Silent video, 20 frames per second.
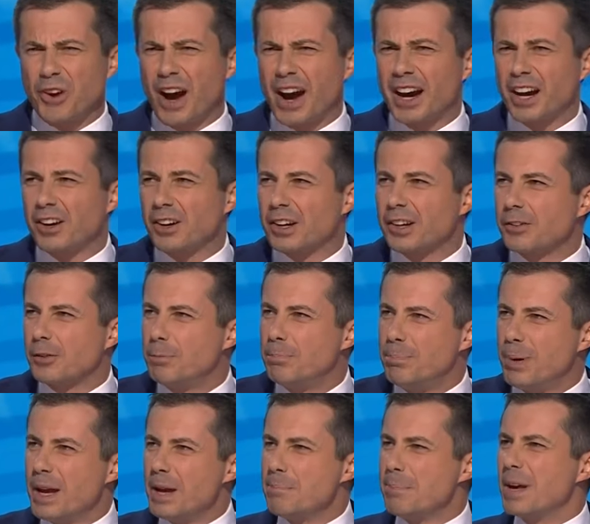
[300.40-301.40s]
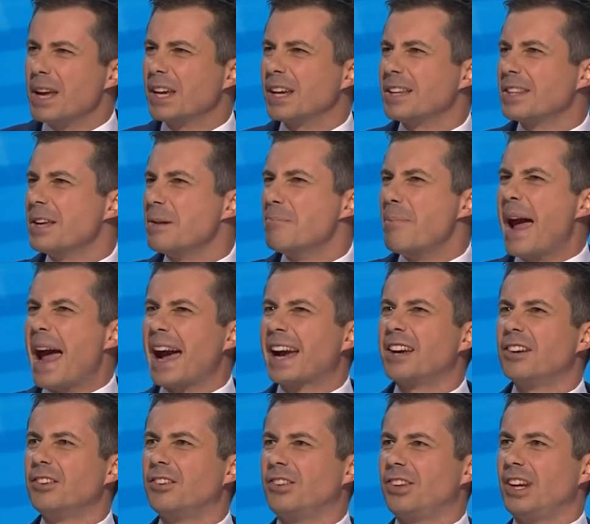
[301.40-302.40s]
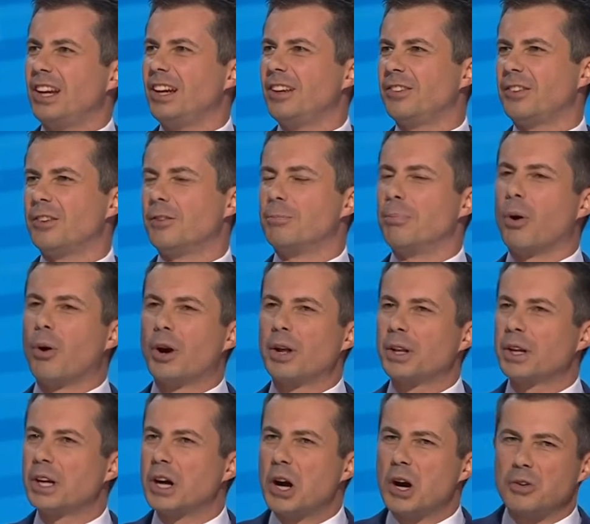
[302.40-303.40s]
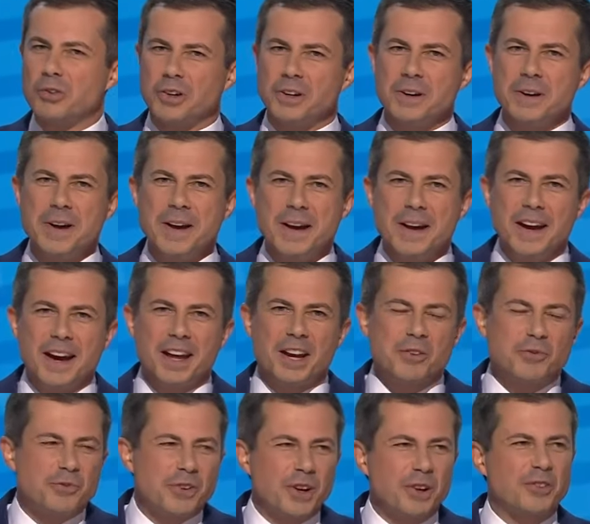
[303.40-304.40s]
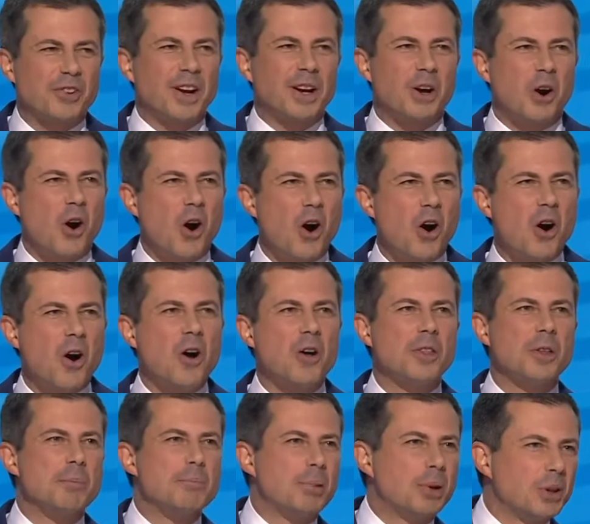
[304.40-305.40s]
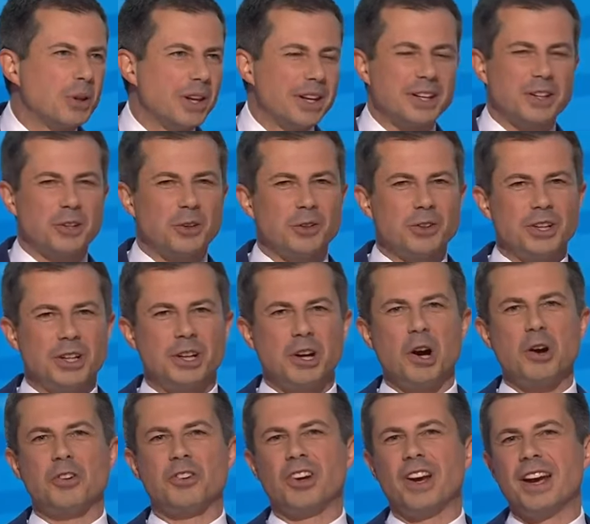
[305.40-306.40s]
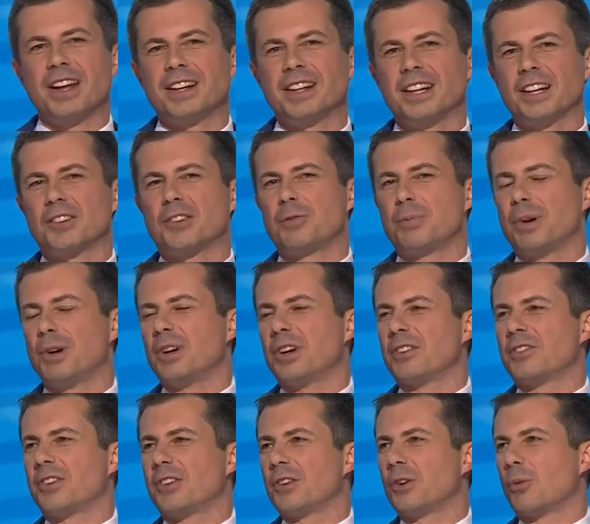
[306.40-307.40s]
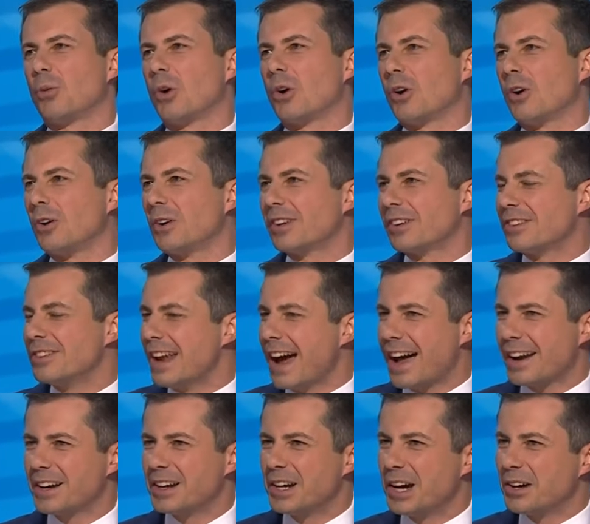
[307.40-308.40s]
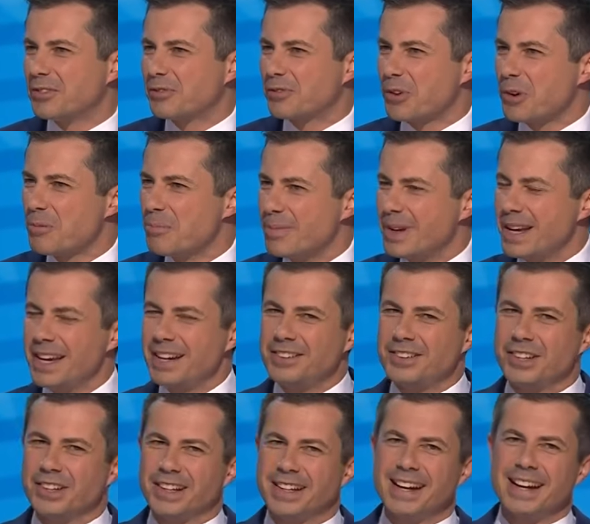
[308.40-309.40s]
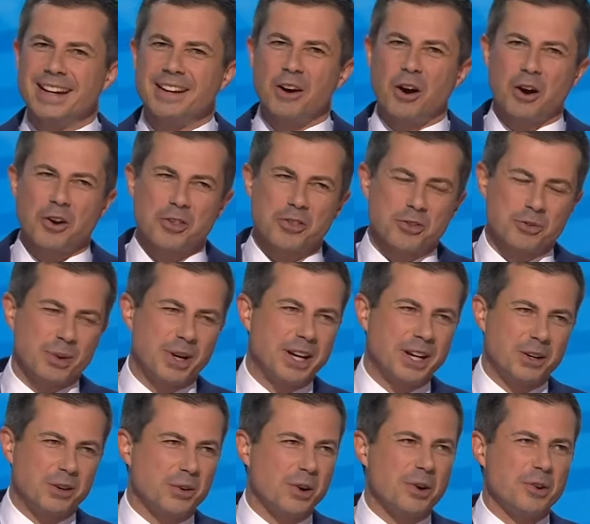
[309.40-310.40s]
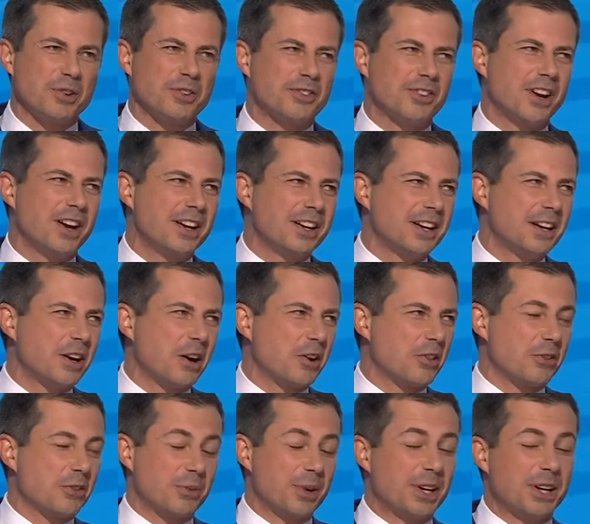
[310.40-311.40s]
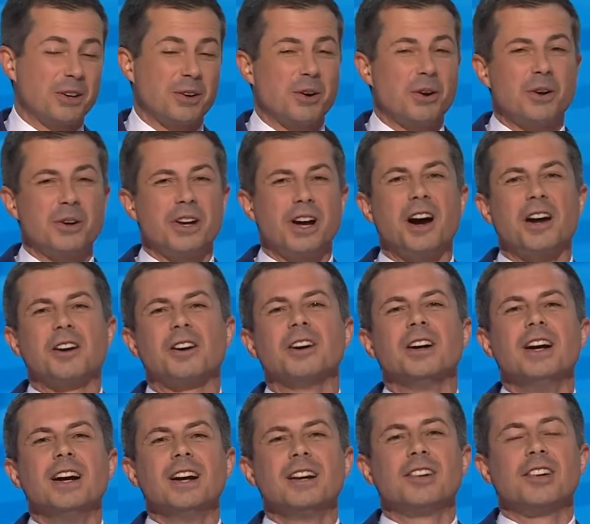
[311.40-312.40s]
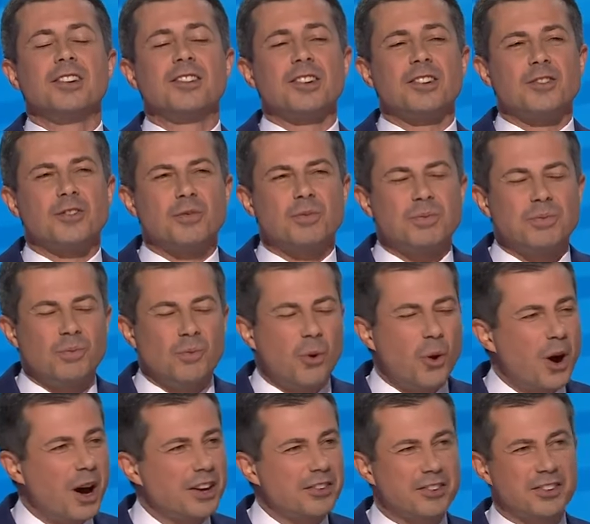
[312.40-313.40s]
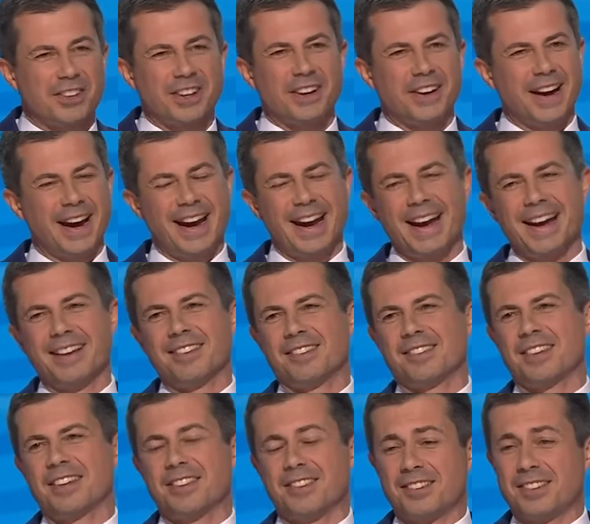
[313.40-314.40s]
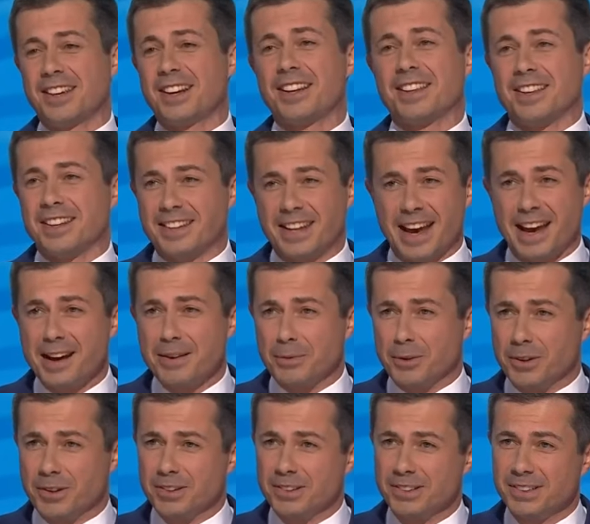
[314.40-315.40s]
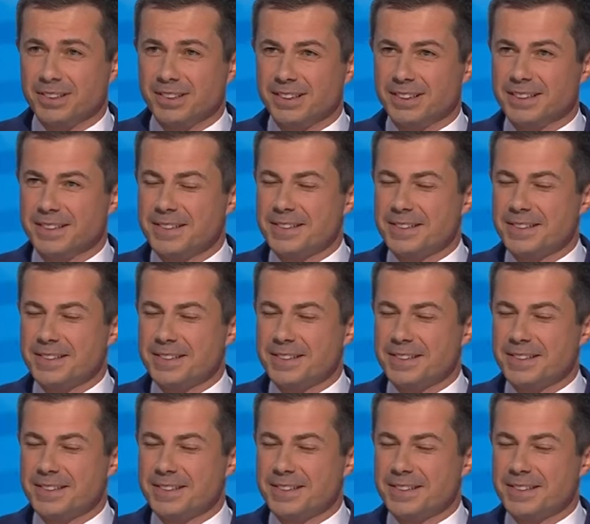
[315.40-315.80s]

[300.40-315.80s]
air fryer is beeping and the mac and cheese is boiling over, and it feels like all the political negotiating experience in the world is not enough for me to get our three year old son and our three year old daughter to just wash their hands and sit at the table.